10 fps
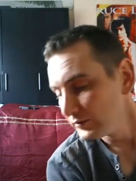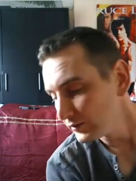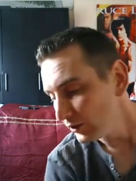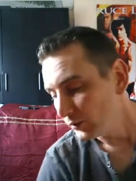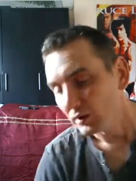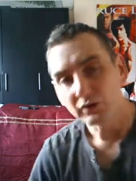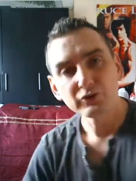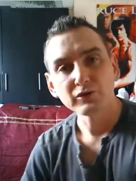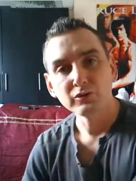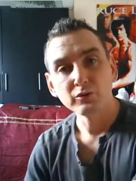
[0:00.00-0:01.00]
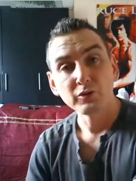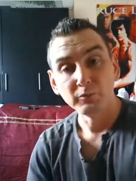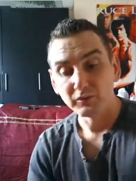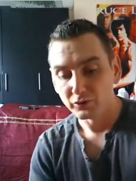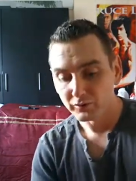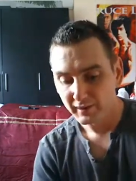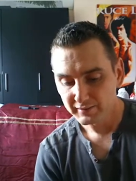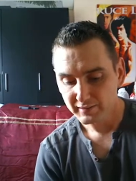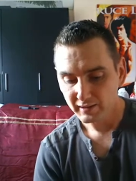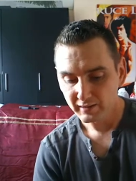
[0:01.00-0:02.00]
So, onto the
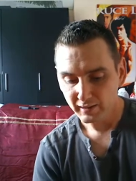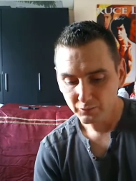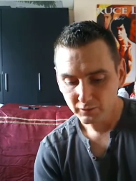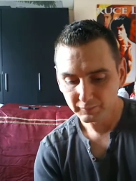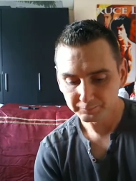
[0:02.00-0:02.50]
Blu-rays then now.